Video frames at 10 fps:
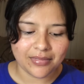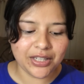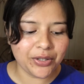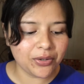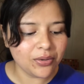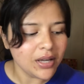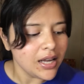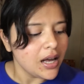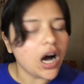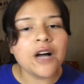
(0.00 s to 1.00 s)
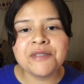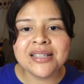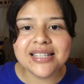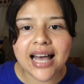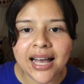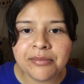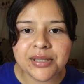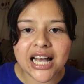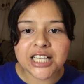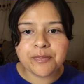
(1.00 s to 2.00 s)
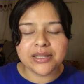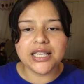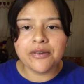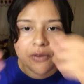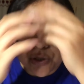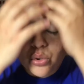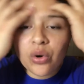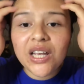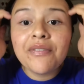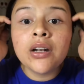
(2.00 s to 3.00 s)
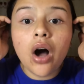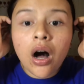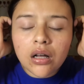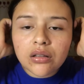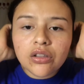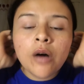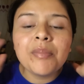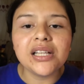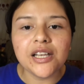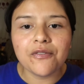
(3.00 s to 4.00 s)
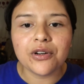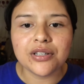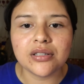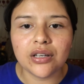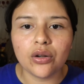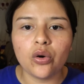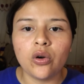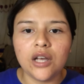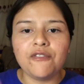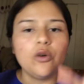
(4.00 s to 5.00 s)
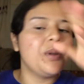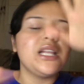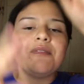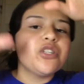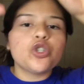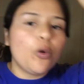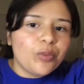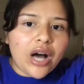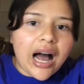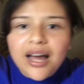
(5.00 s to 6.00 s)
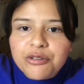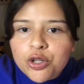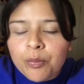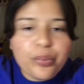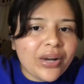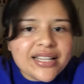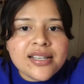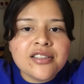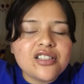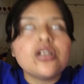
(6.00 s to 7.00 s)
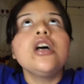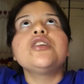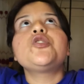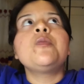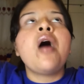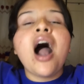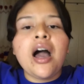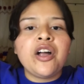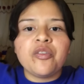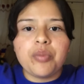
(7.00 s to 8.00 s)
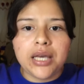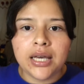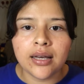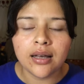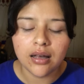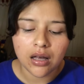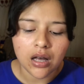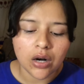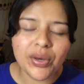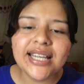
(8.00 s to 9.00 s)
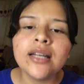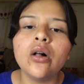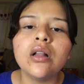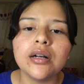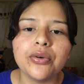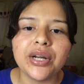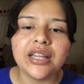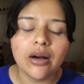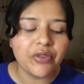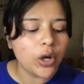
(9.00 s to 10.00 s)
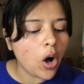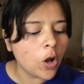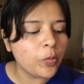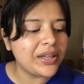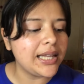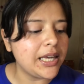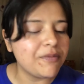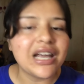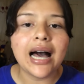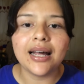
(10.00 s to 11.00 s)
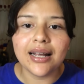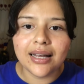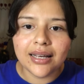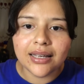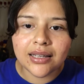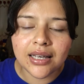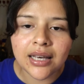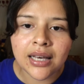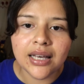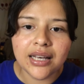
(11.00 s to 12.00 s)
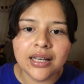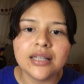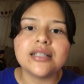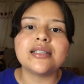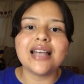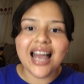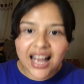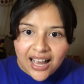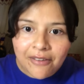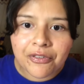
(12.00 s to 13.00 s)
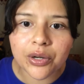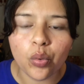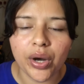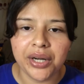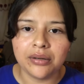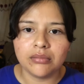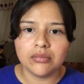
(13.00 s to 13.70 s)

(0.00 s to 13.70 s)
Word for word: You know, oftentimes as believers or even non-believers, you know, if you believe in some God, some presence, some higher being, we can all agree that we all believe that he is everywhere.